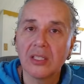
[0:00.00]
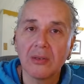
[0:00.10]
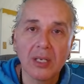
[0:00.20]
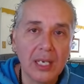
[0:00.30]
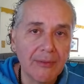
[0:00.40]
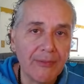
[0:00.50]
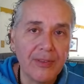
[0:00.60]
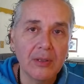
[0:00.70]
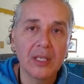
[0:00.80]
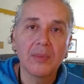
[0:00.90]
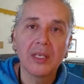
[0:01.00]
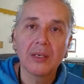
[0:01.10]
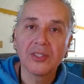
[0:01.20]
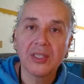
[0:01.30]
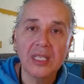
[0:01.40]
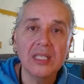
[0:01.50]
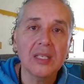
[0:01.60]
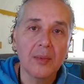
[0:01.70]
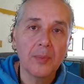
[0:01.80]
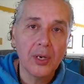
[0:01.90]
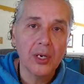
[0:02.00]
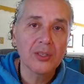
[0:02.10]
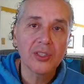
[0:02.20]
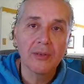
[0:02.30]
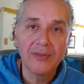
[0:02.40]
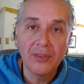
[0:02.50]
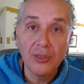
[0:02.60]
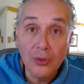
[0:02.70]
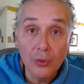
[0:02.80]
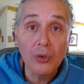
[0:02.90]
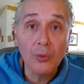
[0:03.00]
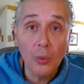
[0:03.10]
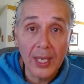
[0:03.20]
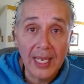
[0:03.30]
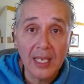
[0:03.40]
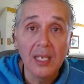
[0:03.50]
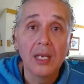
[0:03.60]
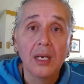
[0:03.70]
their gut feeling, because these are parts of your way